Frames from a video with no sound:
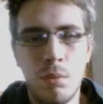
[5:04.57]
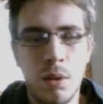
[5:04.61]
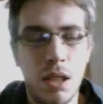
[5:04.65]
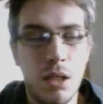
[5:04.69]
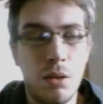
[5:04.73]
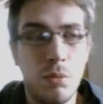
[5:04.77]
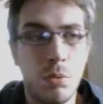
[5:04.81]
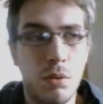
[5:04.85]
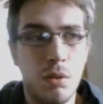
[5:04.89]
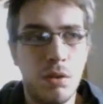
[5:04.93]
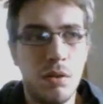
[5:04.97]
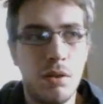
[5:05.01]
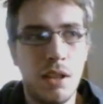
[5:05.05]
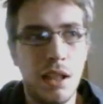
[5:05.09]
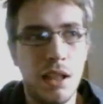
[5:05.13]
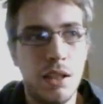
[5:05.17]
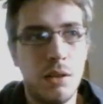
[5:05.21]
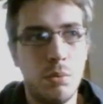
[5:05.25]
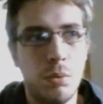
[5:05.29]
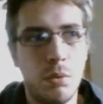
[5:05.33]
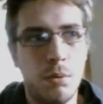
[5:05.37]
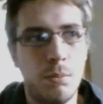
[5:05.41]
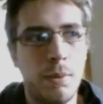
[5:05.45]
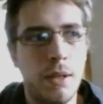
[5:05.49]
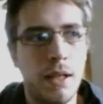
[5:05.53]
this
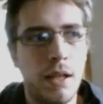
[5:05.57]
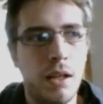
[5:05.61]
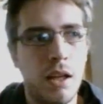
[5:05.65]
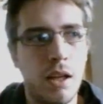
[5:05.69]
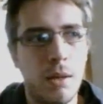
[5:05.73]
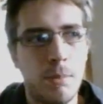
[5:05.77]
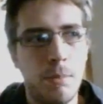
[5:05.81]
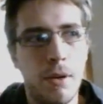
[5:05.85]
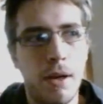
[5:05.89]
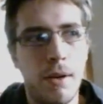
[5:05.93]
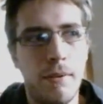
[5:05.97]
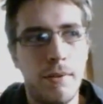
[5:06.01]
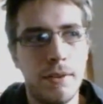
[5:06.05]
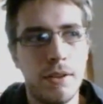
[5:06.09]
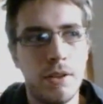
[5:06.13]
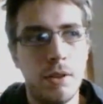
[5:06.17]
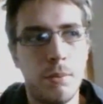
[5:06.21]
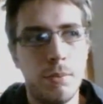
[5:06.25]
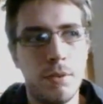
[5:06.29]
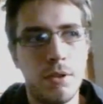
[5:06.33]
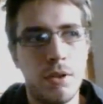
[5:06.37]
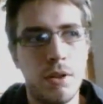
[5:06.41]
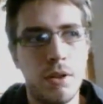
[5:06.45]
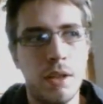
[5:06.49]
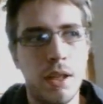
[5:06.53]
would be like the
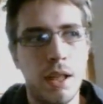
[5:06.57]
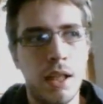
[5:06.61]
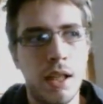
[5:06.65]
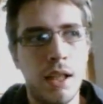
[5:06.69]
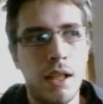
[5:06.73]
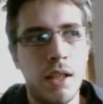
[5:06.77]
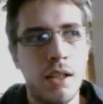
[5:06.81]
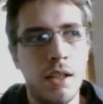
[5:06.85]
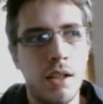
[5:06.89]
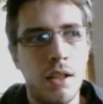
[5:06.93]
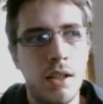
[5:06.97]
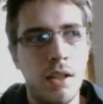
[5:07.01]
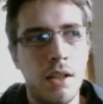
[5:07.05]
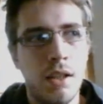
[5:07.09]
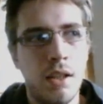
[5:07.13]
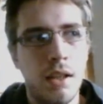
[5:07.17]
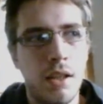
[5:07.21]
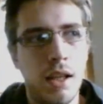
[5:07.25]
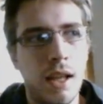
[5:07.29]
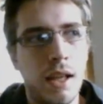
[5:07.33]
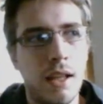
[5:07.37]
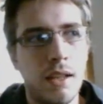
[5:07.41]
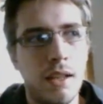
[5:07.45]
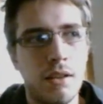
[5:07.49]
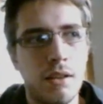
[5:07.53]
perfect opportunity,
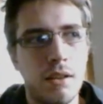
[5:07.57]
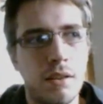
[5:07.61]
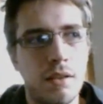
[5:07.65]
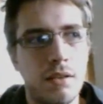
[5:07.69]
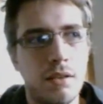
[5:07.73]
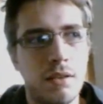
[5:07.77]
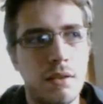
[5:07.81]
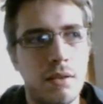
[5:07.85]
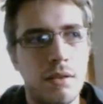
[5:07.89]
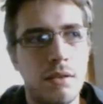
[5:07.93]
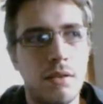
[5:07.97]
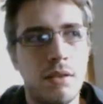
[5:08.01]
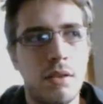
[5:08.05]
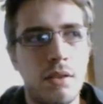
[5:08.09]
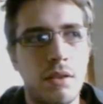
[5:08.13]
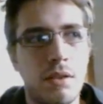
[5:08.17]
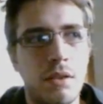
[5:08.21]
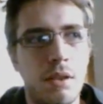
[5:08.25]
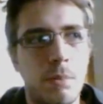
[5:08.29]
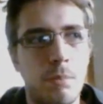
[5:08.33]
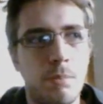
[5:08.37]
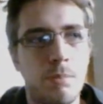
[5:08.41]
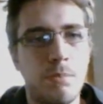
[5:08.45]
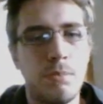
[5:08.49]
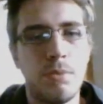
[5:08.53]
and to
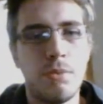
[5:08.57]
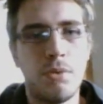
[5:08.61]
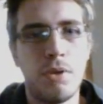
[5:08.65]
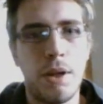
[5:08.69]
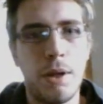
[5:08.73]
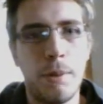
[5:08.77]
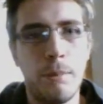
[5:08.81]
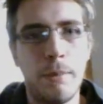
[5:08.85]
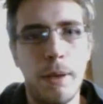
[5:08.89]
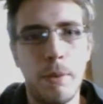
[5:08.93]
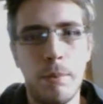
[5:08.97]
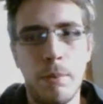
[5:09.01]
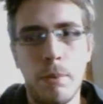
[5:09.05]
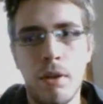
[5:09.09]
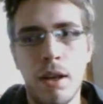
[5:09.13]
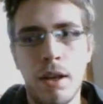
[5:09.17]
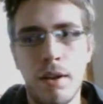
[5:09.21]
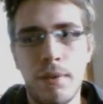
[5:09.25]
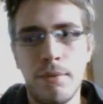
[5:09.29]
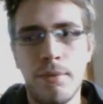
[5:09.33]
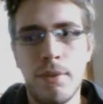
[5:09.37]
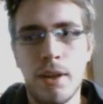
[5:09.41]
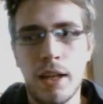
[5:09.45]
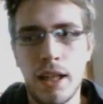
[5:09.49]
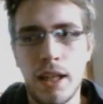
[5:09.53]
stop treating people
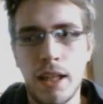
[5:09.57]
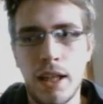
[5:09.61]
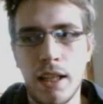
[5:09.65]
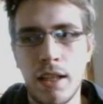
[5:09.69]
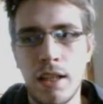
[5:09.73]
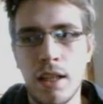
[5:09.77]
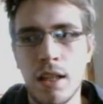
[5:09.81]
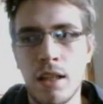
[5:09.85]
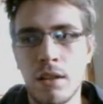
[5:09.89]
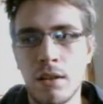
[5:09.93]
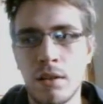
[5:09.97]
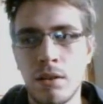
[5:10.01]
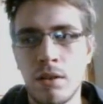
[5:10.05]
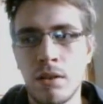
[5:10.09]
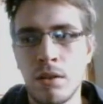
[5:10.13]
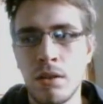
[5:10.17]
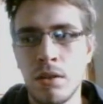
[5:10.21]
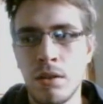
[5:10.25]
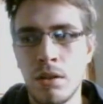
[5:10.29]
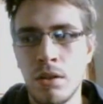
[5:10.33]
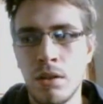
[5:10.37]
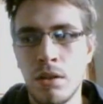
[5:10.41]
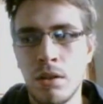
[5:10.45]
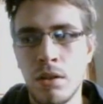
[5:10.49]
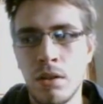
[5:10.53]
like fucking idiots
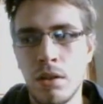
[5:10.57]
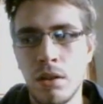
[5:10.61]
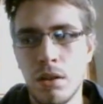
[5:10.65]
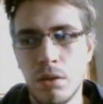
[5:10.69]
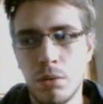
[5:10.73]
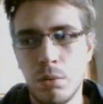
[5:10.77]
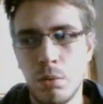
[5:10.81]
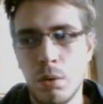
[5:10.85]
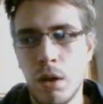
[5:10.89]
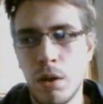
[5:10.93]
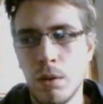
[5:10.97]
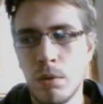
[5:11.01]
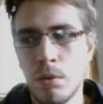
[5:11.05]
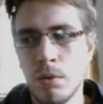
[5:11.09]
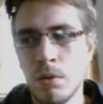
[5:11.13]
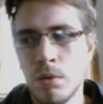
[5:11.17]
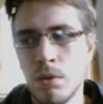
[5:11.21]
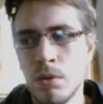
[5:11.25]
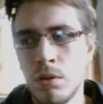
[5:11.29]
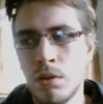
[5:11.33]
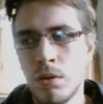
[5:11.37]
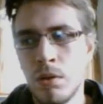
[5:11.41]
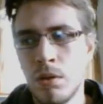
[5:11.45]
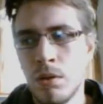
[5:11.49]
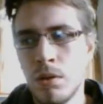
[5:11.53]
as well.
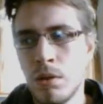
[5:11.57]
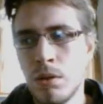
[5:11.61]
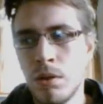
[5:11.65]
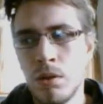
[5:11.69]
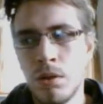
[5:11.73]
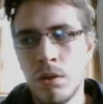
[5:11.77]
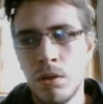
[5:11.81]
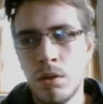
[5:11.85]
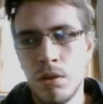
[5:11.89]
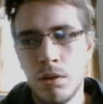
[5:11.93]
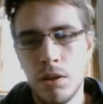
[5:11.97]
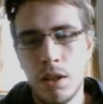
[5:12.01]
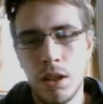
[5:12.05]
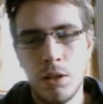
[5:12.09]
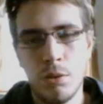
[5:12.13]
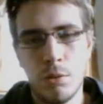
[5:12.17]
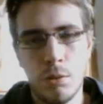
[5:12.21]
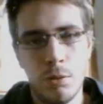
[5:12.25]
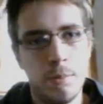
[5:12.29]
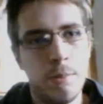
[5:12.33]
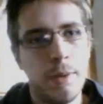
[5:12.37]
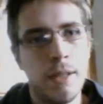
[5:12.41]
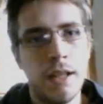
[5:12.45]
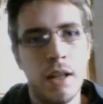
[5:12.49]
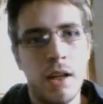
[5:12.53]
This
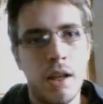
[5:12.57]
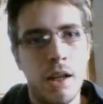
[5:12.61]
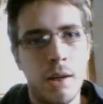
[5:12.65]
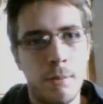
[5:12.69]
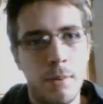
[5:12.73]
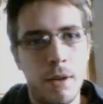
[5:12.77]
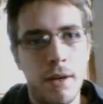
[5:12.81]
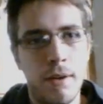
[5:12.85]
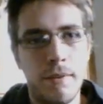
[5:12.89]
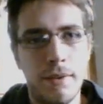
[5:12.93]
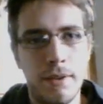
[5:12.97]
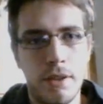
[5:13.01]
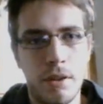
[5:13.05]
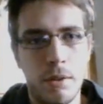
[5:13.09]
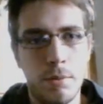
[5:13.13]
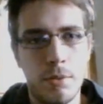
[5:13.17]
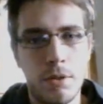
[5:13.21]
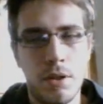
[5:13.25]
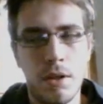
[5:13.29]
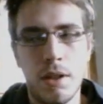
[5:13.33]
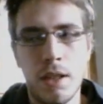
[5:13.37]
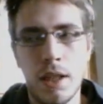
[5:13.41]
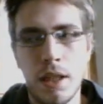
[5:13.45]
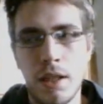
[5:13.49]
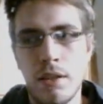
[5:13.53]
would be like the perfect
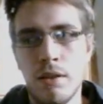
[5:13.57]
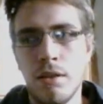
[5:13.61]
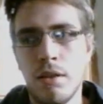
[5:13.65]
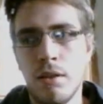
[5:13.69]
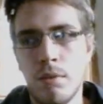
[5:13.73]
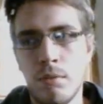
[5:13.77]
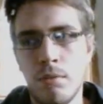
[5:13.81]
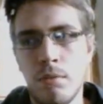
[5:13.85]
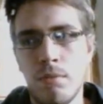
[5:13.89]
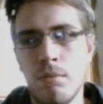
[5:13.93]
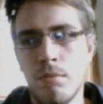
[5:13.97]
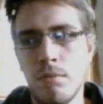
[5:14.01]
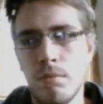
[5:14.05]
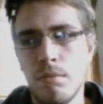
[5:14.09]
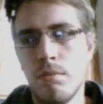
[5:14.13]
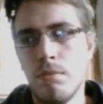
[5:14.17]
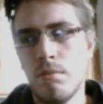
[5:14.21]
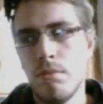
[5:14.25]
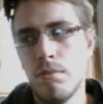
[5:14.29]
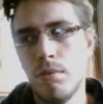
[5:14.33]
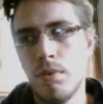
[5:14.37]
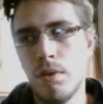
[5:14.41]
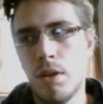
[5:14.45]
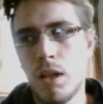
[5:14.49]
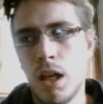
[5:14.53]
opportunity to,
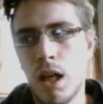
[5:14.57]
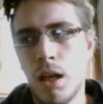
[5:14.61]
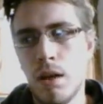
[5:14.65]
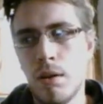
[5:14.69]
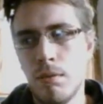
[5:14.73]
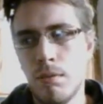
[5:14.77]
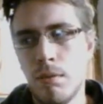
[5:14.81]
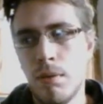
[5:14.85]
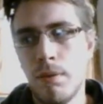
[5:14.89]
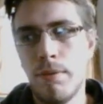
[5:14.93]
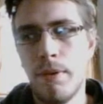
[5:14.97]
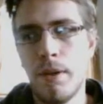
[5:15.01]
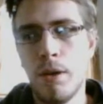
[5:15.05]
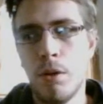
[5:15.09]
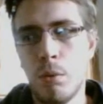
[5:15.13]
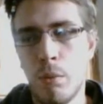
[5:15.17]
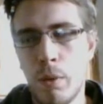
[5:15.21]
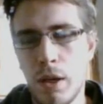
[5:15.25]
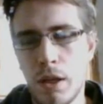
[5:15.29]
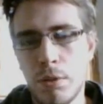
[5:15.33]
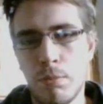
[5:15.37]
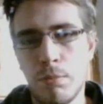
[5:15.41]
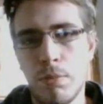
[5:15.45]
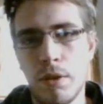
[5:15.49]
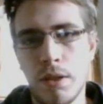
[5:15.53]
you know, reveal
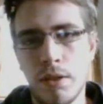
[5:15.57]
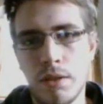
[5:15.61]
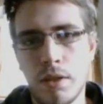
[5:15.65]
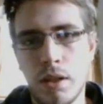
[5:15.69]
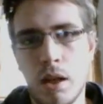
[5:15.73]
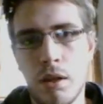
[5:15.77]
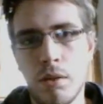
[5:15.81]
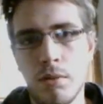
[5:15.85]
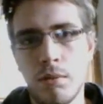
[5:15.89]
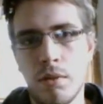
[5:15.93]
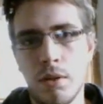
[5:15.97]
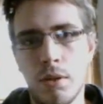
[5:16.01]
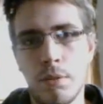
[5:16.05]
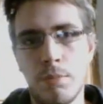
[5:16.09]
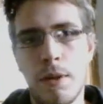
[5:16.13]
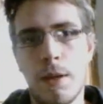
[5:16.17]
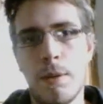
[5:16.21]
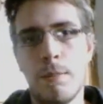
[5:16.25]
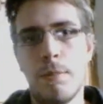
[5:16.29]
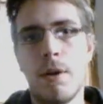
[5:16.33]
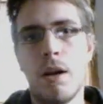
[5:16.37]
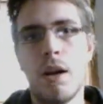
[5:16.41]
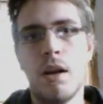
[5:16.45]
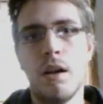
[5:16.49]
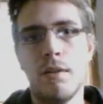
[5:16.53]
Wes Brisco as
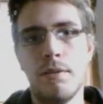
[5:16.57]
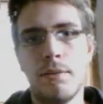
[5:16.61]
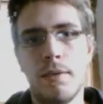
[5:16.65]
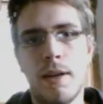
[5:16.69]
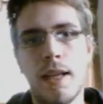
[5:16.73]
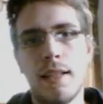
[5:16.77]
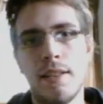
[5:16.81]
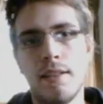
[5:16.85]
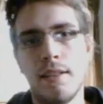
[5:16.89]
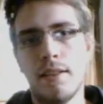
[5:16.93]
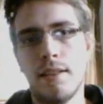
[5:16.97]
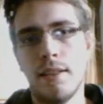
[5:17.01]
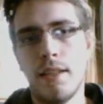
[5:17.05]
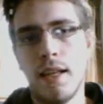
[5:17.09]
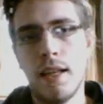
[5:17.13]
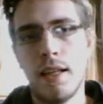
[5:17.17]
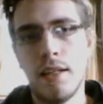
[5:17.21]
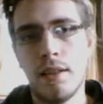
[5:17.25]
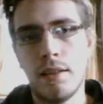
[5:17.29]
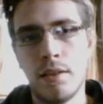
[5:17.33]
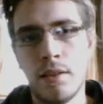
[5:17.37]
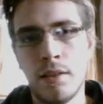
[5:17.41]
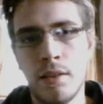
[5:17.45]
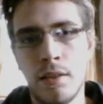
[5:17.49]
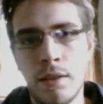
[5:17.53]
being part of Aces and
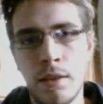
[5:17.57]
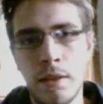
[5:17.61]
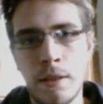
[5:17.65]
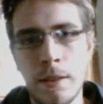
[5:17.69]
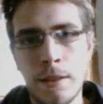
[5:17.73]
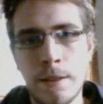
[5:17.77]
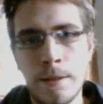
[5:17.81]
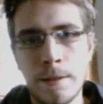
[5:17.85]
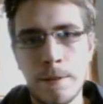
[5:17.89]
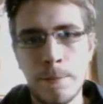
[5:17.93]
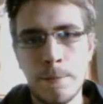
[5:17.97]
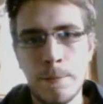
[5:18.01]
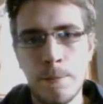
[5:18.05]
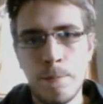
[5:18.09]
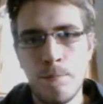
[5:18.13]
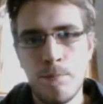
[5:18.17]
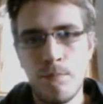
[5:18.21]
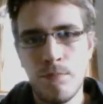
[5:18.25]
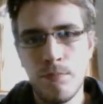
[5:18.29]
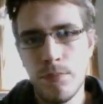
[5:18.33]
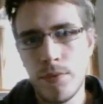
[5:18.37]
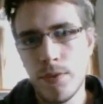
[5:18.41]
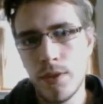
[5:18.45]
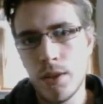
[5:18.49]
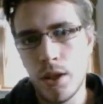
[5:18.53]
Eights.
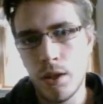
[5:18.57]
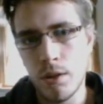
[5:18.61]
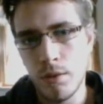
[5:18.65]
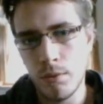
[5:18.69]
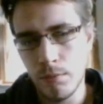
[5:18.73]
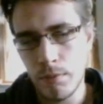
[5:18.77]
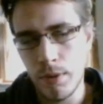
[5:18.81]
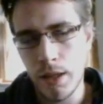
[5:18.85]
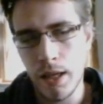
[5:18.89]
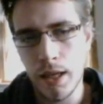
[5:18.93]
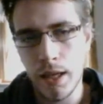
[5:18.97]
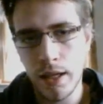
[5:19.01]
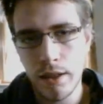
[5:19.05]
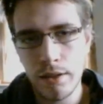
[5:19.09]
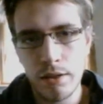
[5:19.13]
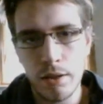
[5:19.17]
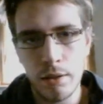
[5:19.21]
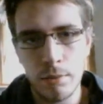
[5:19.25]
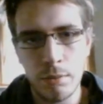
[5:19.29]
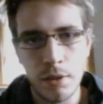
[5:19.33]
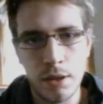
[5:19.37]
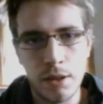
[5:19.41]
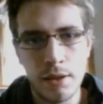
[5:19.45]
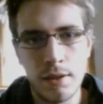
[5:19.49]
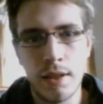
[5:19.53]
So yeah, that's
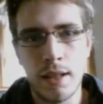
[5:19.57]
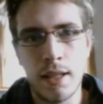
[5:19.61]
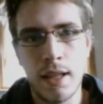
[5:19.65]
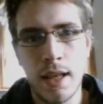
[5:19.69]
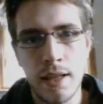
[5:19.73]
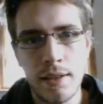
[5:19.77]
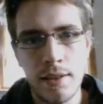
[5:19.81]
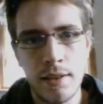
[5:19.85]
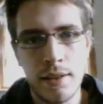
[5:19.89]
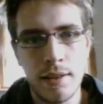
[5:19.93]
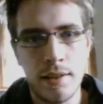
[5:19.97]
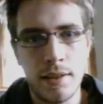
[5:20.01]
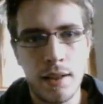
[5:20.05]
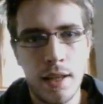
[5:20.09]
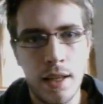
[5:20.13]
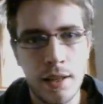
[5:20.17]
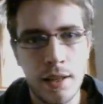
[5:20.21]
how I'm going to say Aces